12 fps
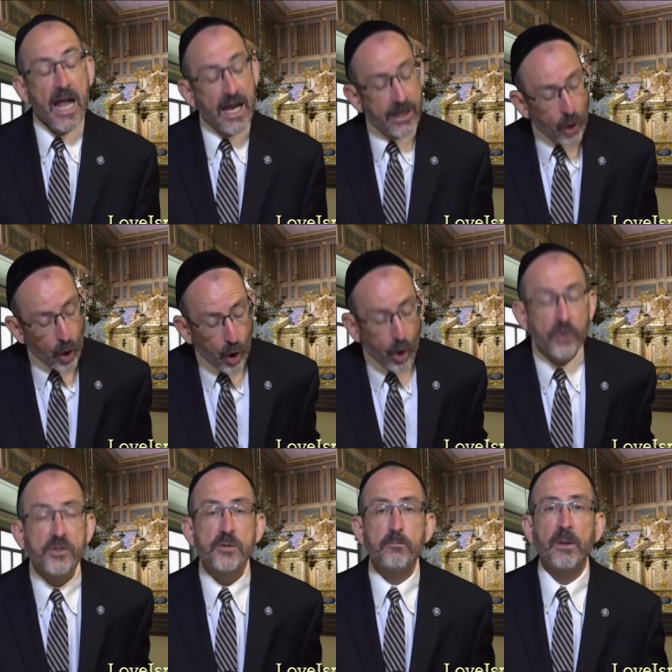And it all
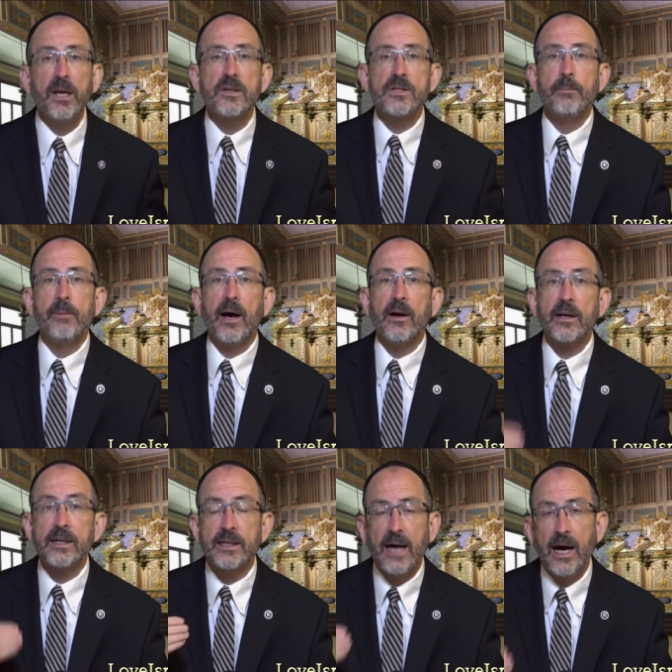speaks
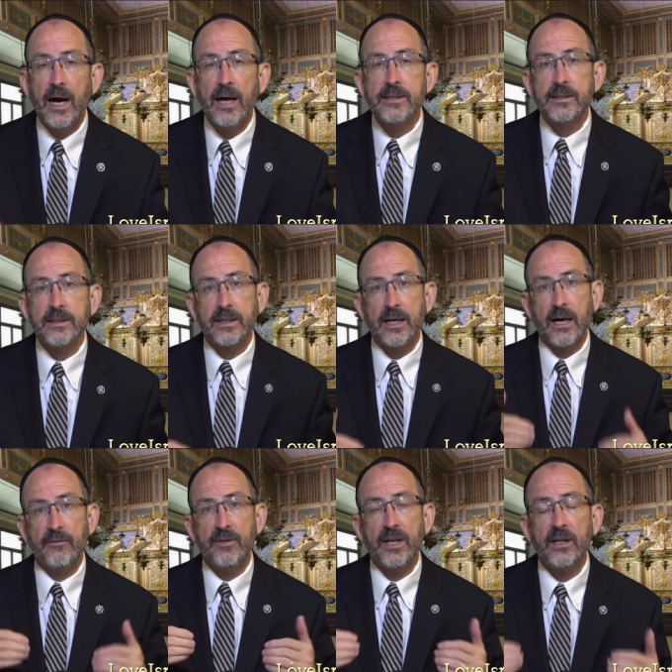about God's
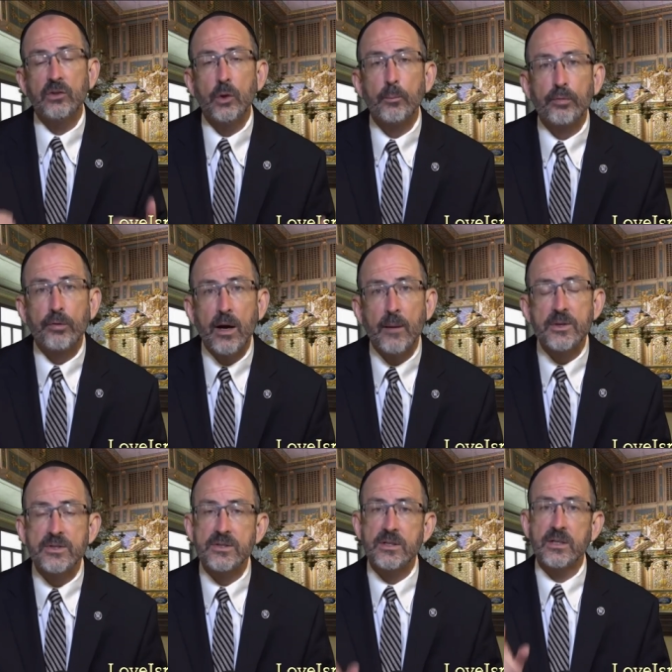covenantal
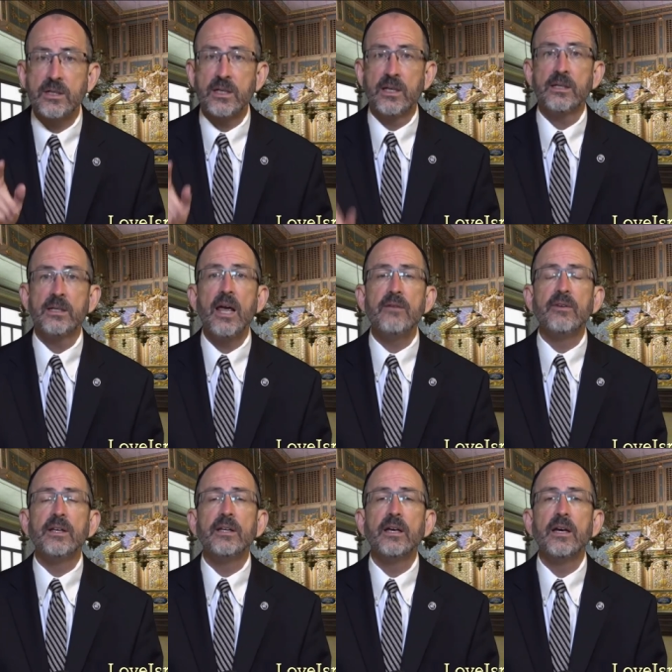promise to King David